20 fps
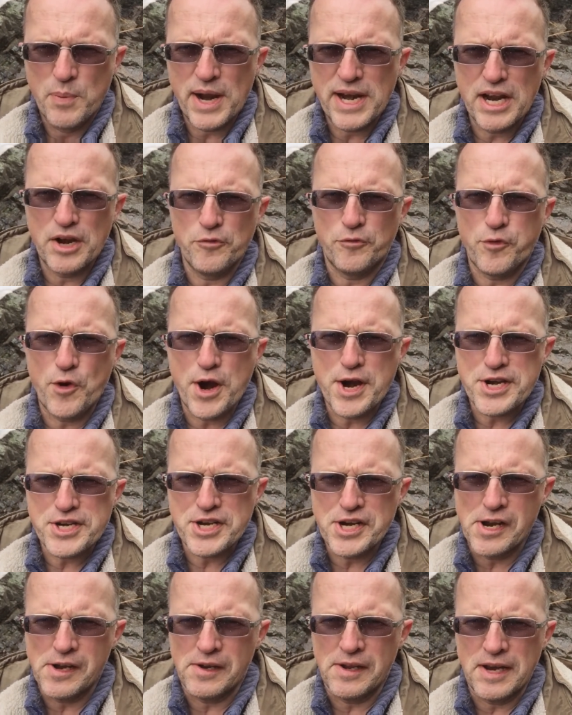But
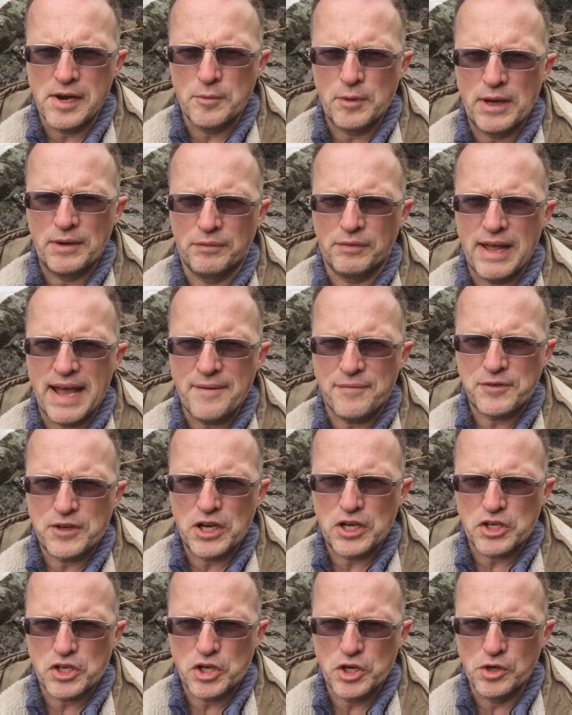unfortunately, we've
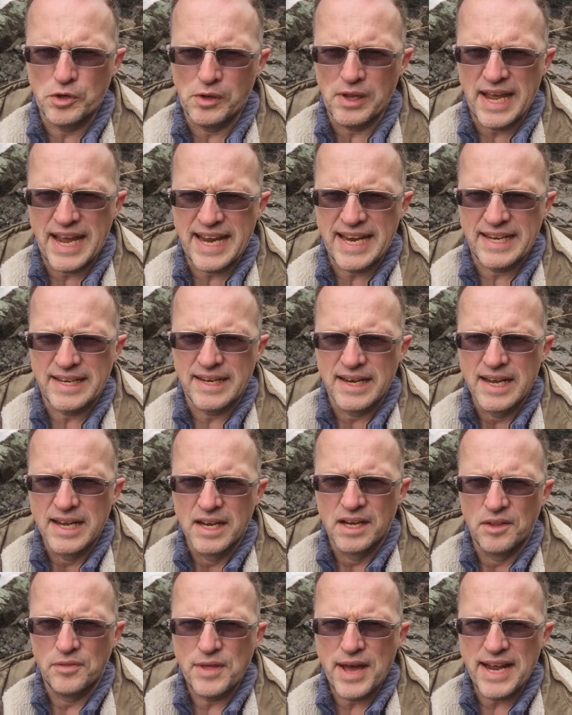left it too late.
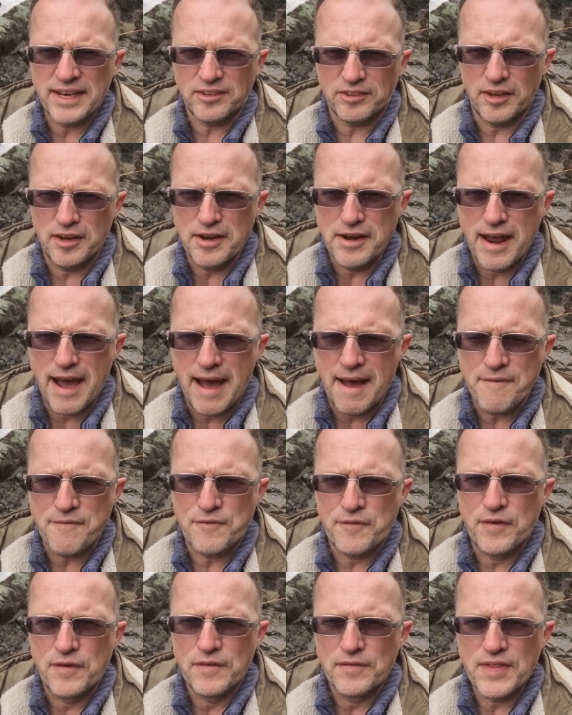That's
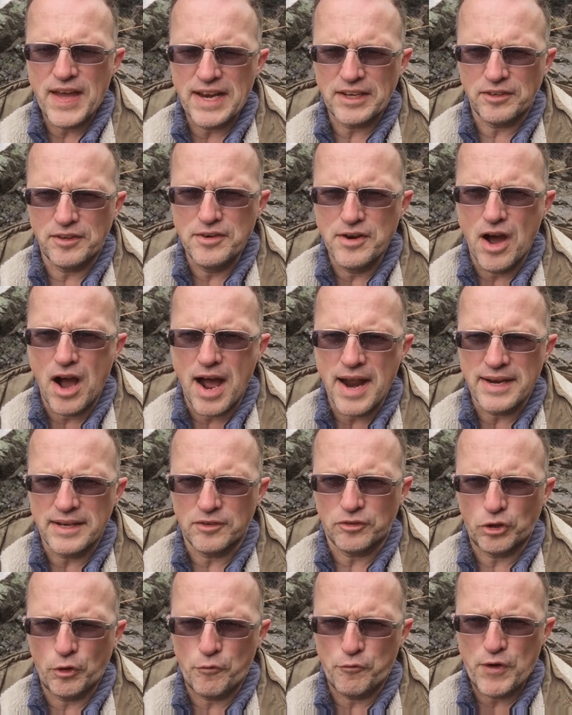enough. That's not
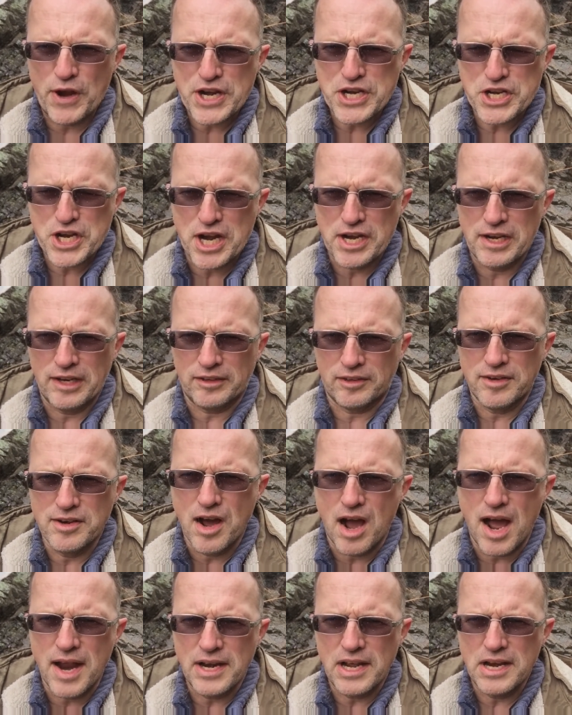sufficient.
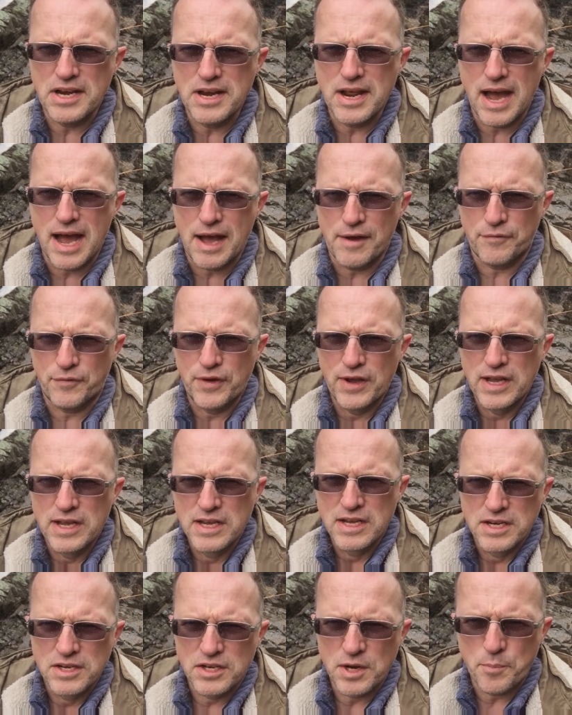It's not enough
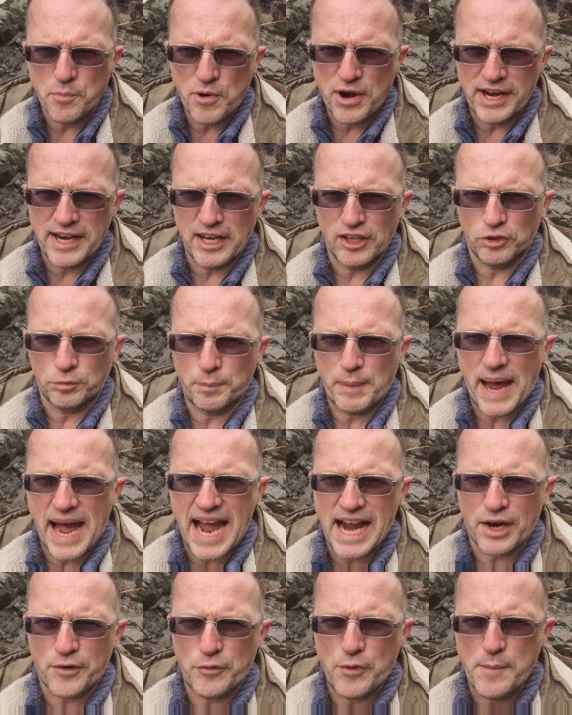to bring us
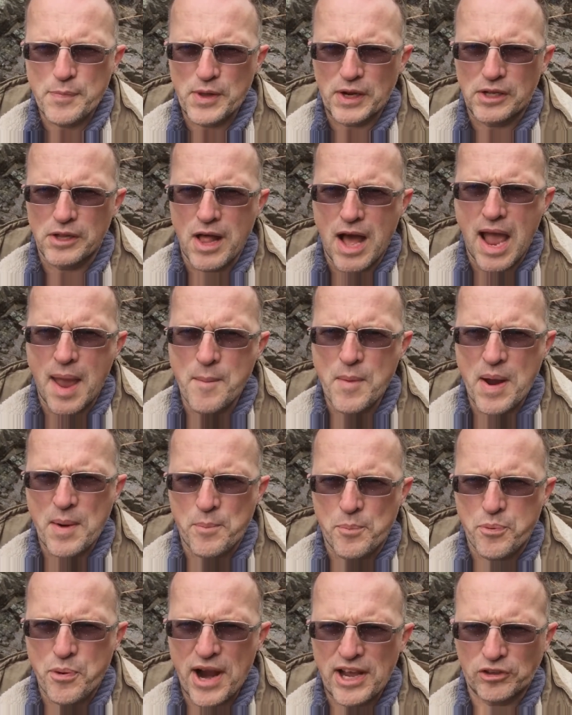back from the
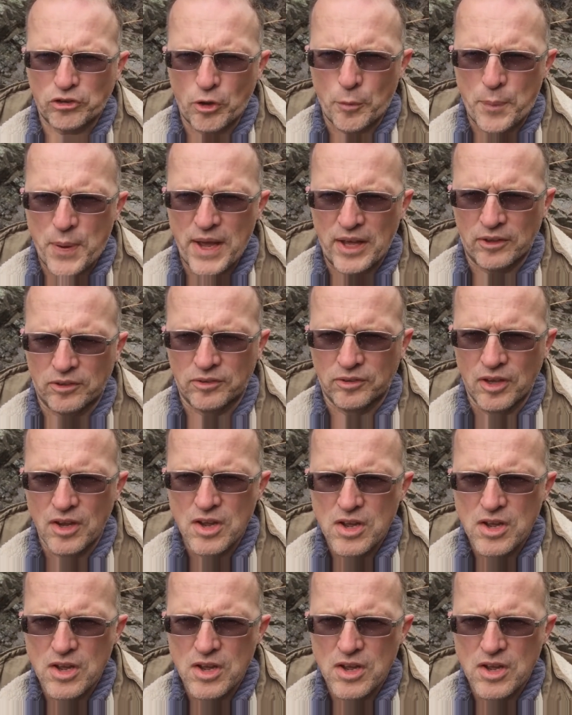climate precipice.